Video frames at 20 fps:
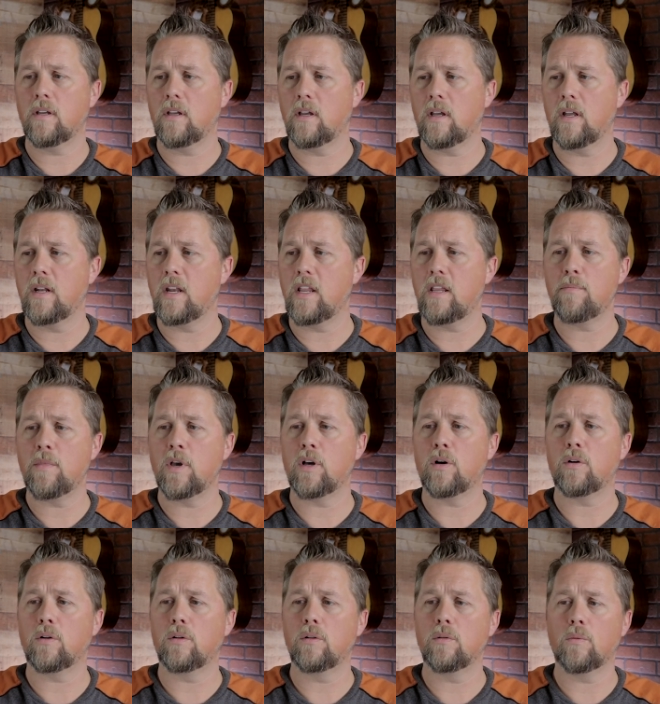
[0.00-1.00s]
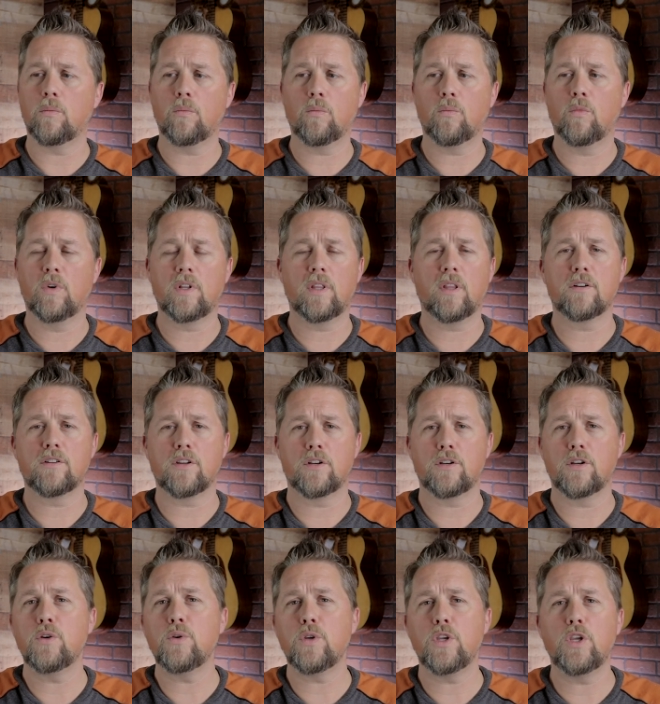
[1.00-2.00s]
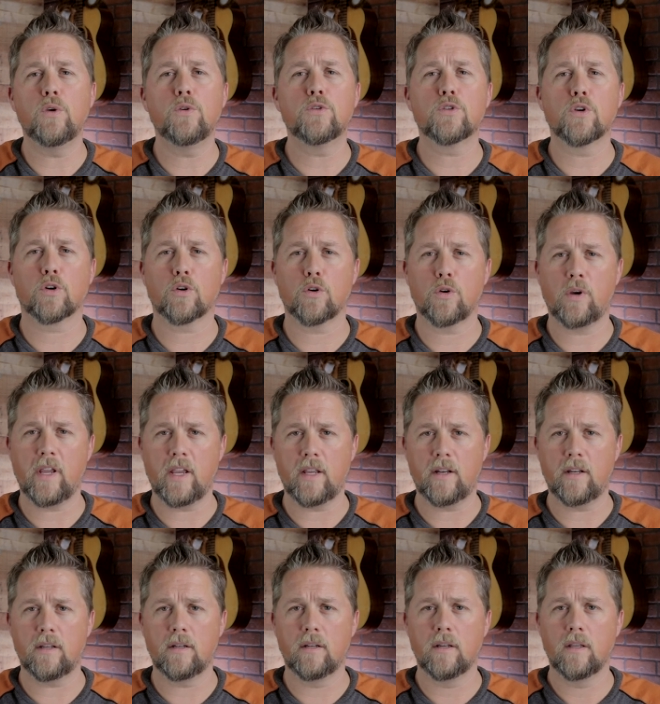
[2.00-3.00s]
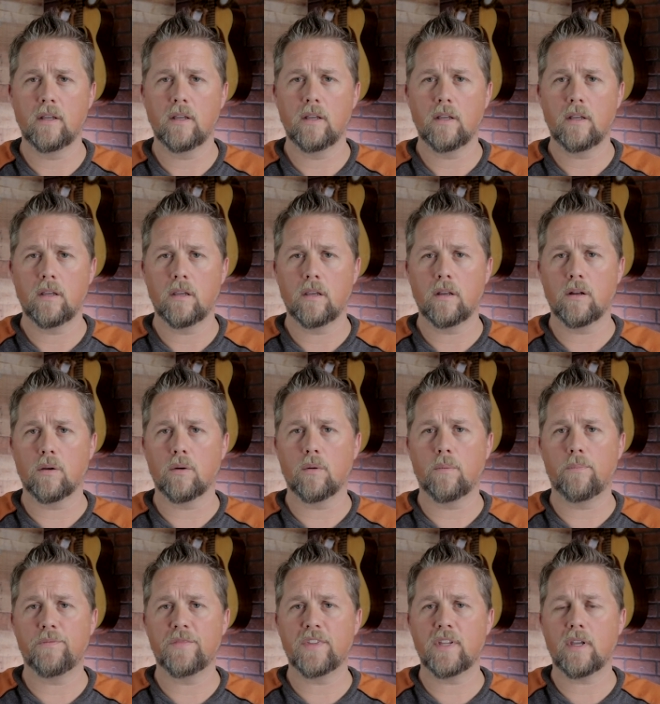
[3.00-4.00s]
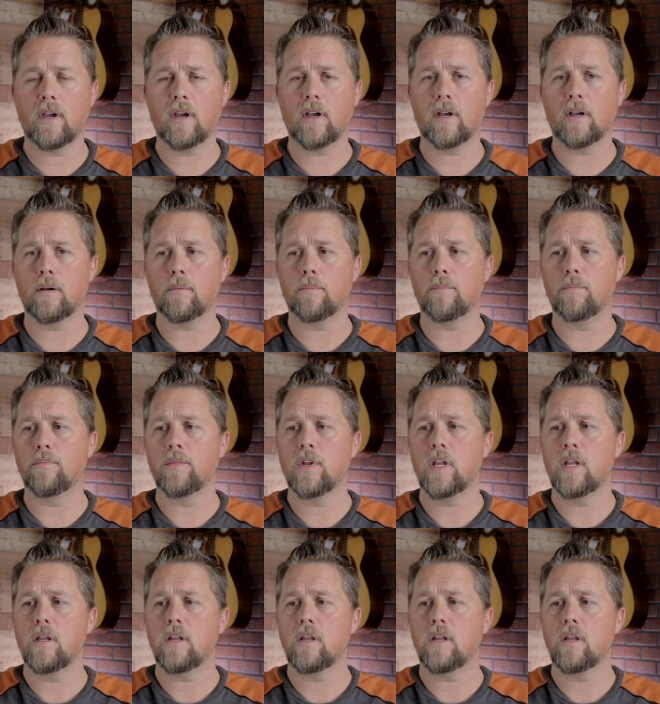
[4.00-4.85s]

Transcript: an email when there's a new user created, you know, um,